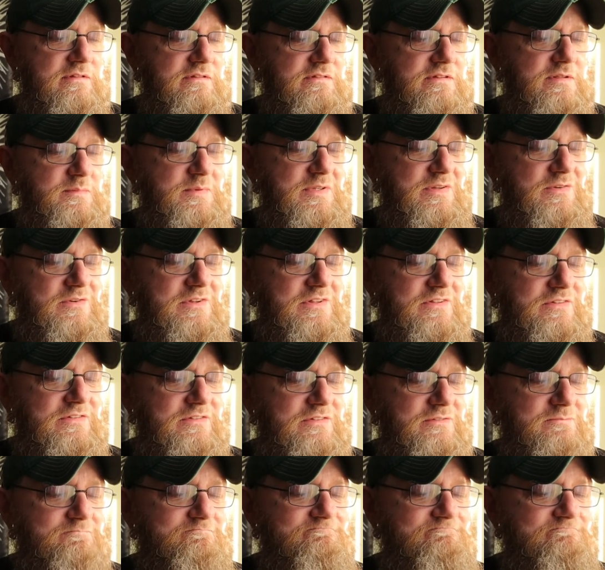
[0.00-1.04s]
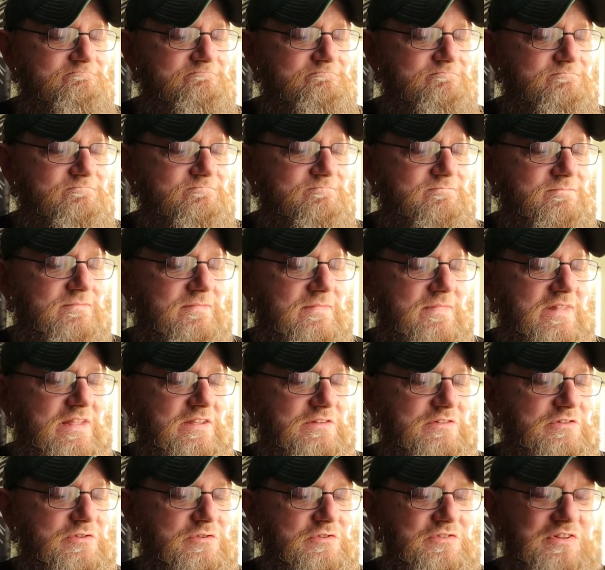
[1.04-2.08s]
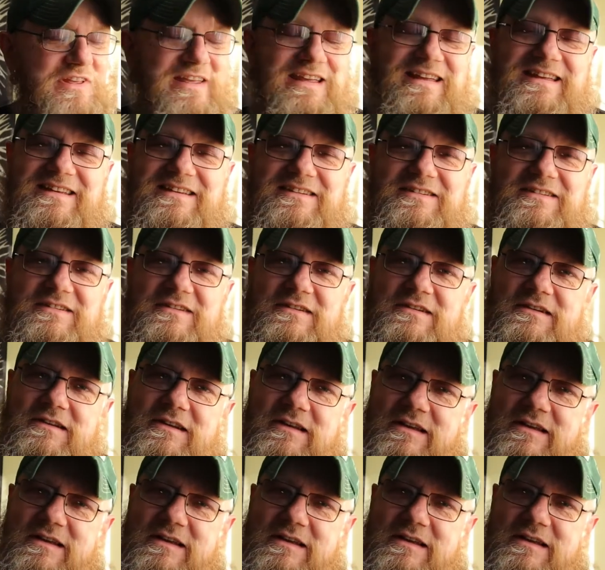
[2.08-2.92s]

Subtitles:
to be honest, as good as it is,